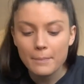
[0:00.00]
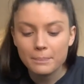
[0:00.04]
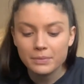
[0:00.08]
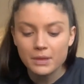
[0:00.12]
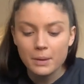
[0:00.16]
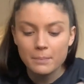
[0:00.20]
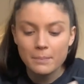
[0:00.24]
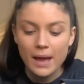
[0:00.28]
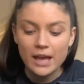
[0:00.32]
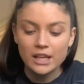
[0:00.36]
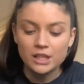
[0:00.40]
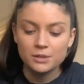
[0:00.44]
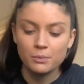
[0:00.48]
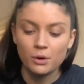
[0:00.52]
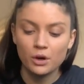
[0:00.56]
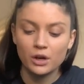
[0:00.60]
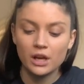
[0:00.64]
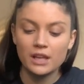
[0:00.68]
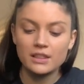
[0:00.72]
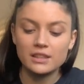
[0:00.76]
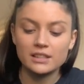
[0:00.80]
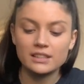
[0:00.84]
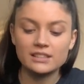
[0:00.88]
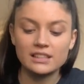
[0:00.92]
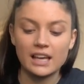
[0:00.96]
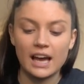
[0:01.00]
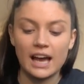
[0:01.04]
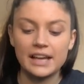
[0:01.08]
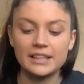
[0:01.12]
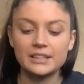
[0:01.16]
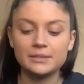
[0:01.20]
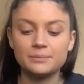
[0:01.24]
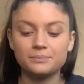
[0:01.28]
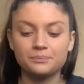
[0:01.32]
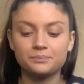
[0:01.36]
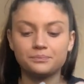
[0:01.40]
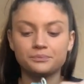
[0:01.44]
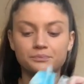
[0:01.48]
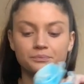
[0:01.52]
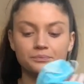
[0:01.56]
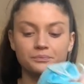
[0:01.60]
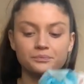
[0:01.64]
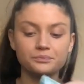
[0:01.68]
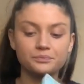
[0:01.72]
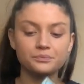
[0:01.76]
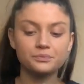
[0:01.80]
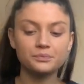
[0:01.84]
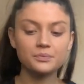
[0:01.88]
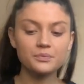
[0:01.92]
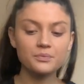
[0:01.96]
mesh pocket at the side
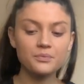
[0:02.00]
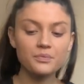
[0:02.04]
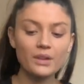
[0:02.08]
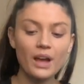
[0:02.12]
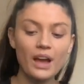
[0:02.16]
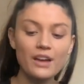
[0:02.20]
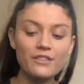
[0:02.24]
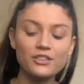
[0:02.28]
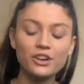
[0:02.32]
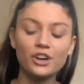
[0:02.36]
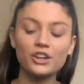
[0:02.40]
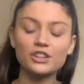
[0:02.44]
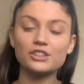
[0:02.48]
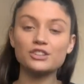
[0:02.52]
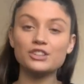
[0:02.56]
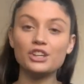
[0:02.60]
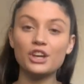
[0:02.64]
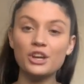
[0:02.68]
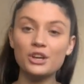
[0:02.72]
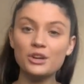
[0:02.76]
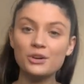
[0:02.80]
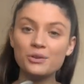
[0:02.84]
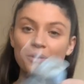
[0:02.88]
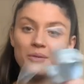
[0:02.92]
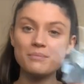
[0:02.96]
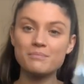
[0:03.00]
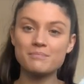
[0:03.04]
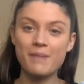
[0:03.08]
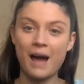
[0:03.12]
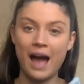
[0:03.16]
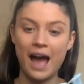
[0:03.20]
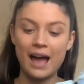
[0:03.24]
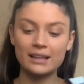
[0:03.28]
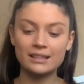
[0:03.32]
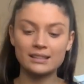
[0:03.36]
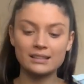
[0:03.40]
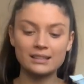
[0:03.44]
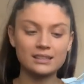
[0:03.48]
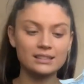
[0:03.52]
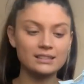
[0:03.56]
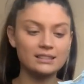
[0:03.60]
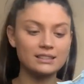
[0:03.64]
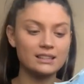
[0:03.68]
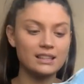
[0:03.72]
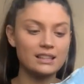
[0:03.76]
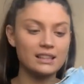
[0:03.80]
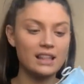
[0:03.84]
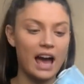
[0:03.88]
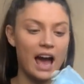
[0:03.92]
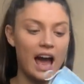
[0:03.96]
I've got two masks
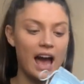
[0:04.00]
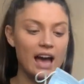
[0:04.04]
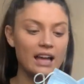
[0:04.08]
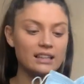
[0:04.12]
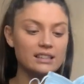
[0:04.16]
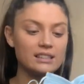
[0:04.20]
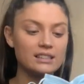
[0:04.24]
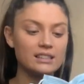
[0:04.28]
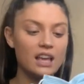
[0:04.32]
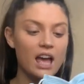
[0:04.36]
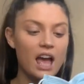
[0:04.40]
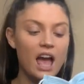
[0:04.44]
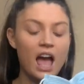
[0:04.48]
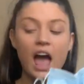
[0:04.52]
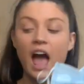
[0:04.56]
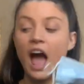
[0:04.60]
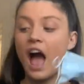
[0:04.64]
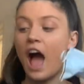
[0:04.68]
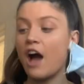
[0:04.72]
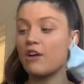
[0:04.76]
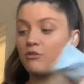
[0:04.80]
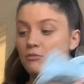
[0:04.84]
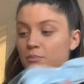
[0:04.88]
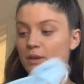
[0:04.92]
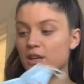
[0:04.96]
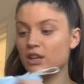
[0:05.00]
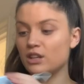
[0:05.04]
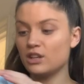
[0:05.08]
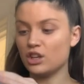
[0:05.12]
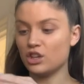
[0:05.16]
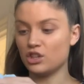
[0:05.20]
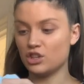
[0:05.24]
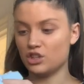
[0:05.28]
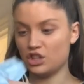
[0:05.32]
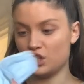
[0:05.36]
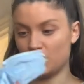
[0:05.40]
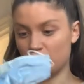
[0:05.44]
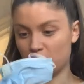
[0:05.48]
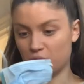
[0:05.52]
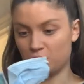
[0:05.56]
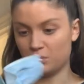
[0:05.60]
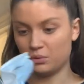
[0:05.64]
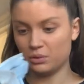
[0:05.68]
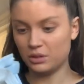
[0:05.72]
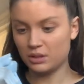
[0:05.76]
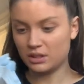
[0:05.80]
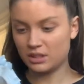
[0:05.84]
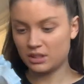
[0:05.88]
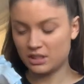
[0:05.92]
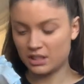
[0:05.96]
that have been
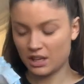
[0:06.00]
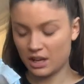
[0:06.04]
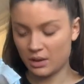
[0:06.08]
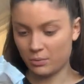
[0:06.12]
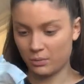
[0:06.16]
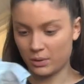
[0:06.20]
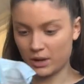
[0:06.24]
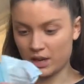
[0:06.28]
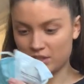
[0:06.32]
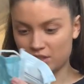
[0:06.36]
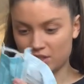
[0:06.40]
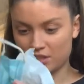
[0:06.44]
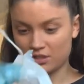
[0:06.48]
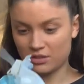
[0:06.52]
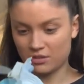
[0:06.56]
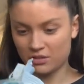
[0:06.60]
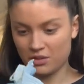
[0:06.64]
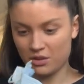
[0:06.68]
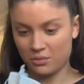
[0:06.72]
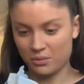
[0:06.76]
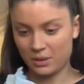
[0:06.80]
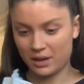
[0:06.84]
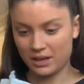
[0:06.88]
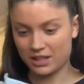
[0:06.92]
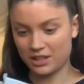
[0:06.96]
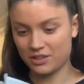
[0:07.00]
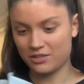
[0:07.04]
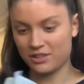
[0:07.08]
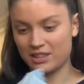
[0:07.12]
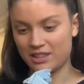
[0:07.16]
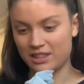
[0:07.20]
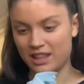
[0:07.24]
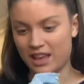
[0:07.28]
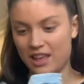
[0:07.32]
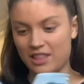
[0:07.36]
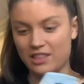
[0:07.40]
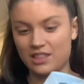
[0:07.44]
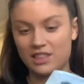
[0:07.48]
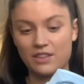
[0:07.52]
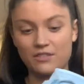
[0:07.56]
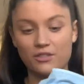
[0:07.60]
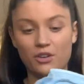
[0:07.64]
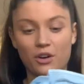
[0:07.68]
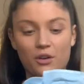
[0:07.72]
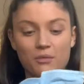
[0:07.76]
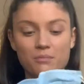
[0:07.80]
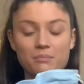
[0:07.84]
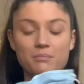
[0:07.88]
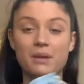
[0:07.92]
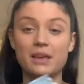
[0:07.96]
used, which I don't know why they're in there. They've
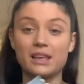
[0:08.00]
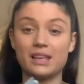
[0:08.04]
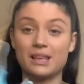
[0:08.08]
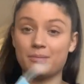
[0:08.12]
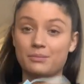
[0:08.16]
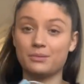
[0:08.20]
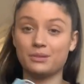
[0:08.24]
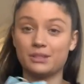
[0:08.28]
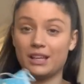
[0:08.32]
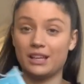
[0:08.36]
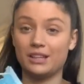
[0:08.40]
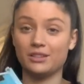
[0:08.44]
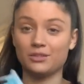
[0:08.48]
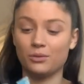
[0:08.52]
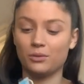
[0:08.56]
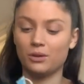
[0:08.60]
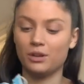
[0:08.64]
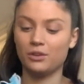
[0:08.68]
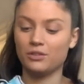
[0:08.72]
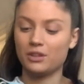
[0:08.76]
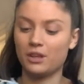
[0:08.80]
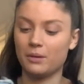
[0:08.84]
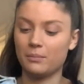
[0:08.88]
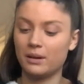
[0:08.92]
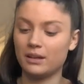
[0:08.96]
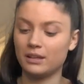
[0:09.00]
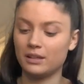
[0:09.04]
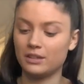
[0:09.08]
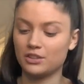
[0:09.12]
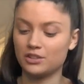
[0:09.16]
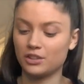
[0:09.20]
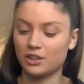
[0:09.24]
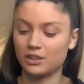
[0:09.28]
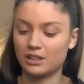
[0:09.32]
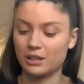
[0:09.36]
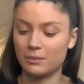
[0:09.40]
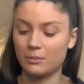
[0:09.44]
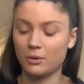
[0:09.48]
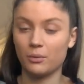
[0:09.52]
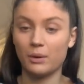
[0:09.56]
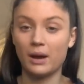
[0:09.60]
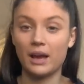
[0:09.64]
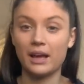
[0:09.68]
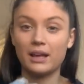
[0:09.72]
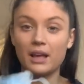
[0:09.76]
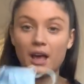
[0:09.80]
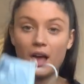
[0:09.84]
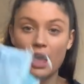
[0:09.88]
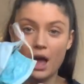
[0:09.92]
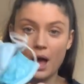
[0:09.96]
got makeup stains all over them. I need to chuck them
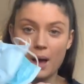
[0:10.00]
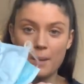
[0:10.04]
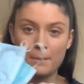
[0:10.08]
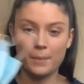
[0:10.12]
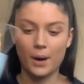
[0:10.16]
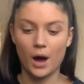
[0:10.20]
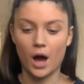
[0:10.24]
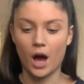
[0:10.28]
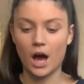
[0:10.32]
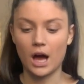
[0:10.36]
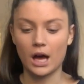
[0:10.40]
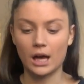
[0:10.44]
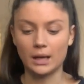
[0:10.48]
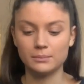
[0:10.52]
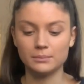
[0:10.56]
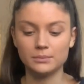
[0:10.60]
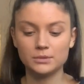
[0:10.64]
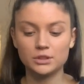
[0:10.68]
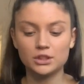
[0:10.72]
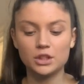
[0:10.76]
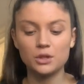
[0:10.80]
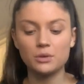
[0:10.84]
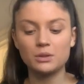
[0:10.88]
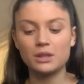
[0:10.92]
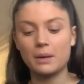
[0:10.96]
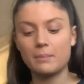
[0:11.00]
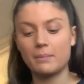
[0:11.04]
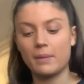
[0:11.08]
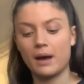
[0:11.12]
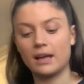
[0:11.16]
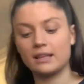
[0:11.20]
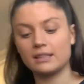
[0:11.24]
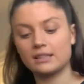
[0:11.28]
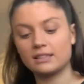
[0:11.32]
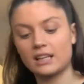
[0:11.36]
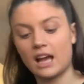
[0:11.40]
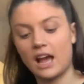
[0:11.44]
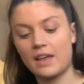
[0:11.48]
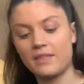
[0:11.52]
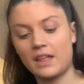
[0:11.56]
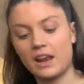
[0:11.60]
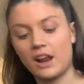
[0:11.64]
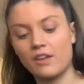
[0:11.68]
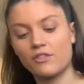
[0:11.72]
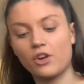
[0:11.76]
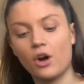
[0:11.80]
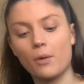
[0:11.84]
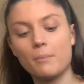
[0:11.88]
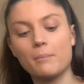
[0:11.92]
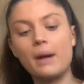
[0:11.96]
away. But two of their masks. And then
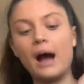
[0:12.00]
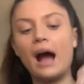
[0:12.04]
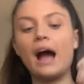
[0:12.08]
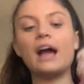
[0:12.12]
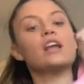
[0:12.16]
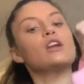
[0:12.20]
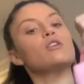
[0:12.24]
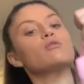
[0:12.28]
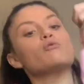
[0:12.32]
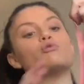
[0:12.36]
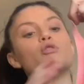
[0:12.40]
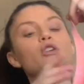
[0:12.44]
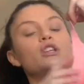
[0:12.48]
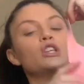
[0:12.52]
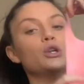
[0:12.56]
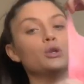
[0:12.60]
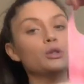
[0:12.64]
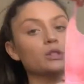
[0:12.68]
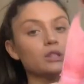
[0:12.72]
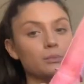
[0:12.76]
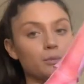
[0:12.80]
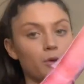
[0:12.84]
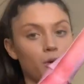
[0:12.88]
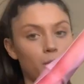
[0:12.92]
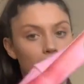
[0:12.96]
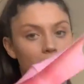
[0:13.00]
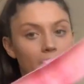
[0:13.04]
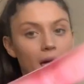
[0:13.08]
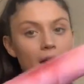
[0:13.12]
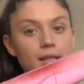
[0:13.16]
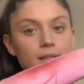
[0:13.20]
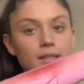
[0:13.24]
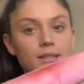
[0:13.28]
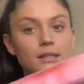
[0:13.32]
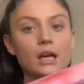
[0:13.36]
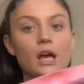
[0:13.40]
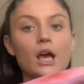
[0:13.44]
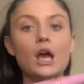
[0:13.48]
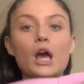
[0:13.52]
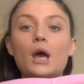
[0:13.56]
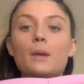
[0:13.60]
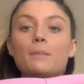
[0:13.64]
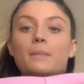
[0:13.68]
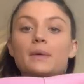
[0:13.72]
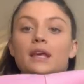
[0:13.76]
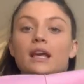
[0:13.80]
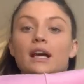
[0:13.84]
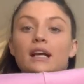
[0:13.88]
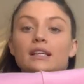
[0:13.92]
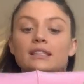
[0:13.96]
I've got my reusable mask
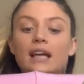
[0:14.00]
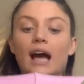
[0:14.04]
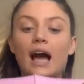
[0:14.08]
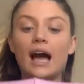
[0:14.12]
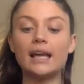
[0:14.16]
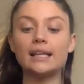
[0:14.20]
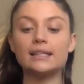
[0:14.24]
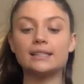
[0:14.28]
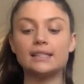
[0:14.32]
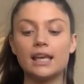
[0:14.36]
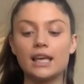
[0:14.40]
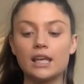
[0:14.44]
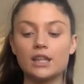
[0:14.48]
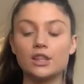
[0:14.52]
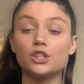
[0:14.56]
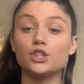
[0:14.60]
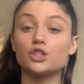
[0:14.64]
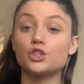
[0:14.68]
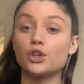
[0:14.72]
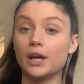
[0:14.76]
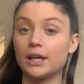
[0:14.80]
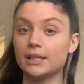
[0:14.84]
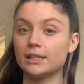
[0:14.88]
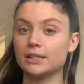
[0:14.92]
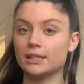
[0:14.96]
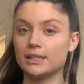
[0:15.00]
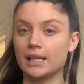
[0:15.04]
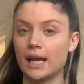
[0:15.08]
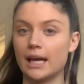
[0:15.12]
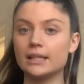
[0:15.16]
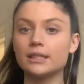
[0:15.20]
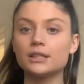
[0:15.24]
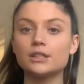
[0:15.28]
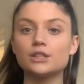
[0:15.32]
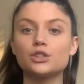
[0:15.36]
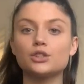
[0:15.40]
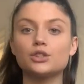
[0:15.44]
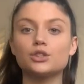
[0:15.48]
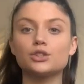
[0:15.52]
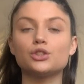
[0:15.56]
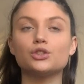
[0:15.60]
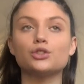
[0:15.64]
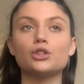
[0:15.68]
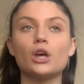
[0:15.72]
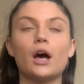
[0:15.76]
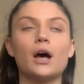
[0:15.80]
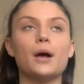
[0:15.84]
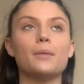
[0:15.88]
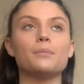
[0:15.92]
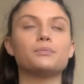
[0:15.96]
because I take the train to dance
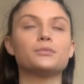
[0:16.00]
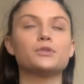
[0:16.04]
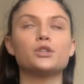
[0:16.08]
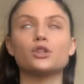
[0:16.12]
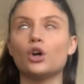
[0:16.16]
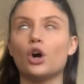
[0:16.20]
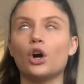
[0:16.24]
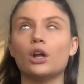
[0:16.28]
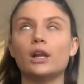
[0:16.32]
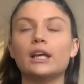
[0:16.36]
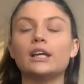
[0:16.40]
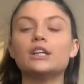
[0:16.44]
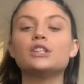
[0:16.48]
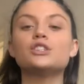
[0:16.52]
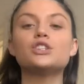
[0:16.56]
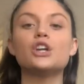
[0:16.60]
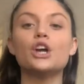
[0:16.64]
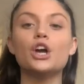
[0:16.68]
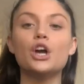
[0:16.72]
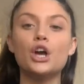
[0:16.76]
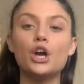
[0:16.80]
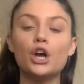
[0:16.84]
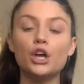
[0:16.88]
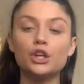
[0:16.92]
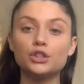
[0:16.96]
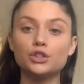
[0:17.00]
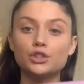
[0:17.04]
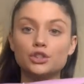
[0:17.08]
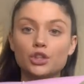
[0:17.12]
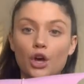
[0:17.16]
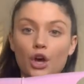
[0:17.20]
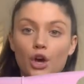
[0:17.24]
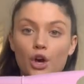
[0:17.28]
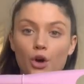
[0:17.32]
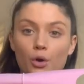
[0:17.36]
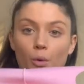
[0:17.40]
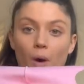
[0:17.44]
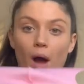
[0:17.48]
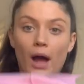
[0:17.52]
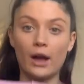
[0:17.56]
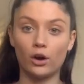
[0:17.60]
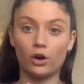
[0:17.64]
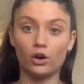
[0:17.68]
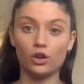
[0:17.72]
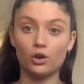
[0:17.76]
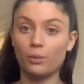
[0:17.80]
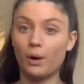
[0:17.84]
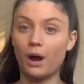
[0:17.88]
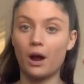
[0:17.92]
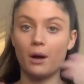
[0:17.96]
to college. So I got
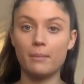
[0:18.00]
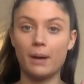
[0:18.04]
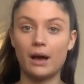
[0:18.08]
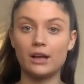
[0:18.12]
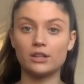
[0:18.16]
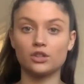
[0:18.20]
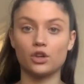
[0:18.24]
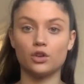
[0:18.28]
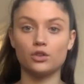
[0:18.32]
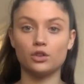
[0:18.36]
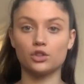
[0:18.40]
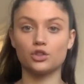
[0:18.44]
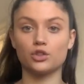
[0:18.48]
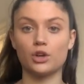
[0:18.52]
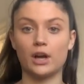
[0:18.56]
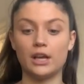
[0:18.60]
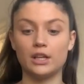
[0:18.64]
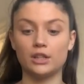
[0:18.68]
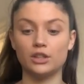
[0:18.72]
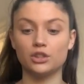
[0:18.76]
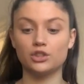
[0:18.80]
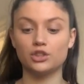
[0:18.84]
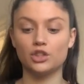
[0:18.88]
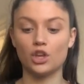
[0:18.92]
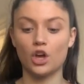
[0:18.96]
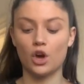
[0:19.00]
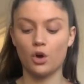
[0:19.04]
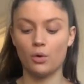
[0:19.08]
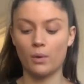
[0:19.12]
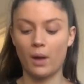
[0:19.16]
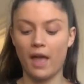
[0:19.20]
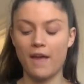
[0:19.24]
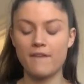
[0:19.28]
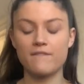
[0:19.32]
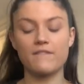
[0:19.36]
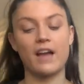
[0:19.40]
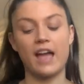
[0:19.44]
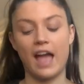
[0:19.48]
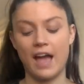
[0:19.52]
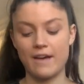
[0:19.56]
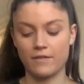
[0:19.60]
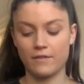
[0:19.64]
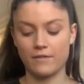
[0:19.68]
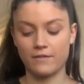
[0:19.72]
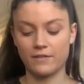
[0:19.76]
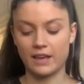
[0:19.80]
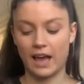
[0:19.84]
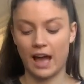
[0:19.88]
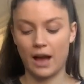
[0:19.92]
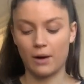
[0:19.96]
to wear a mask on the train. So if I ever
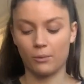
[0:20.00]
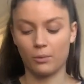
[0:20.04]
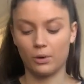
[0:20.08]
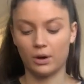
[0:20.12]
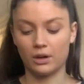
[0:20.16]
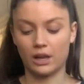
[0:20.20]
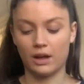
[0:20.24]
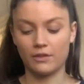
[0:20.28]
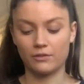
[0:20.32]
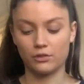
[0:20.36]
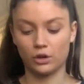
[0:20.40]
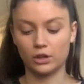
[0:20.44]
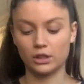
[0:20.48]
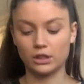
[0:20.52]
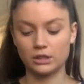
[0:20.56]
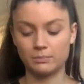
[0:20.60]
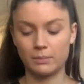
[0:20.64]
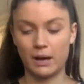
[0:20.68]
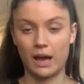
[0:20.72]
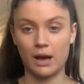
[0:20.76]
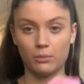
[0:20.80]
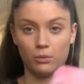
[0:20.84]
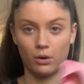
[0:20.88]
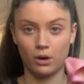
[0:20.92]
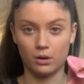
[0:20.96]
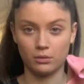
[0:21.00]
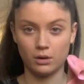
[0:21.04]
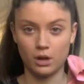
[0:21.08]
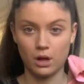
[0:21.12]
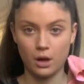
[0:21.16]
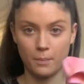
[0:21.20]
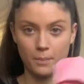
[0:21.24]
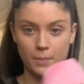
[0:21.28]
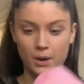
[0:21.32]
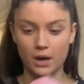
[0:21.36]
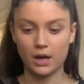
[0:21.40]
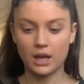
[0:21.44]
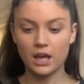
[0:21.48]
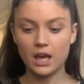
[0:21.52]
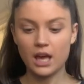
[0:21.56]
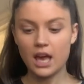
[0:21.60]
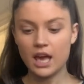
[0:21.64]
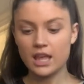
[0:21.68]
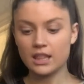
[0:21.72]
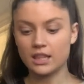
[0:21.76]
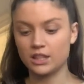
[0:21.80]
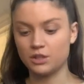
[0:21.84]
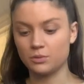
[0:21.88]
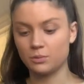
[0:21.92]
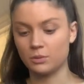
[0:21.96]
forget one, I've got a spare one. But
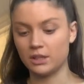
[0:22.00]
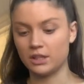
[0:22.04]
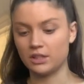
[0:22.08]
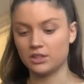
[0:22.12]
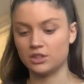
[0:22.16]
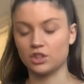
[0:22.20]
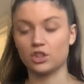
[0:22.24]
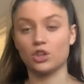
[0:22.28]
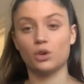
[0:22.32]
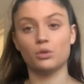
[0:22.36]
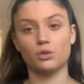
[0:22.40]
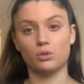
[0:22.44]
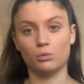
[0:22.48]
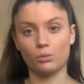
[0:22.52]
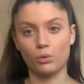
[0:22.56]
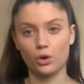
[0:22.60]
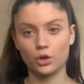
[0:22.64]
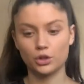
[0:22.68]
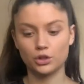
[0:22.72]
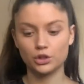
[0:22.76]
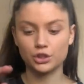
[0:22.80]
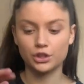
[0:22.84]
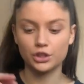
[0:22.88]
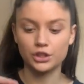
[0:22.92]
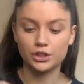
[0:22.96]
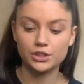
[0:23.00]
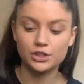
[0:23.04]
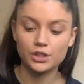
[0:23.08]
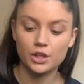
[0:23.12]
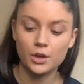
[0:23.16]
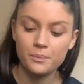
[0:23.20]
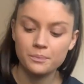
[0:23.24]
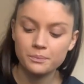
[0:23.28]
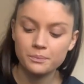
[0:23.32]
this one needs to go in the wash because,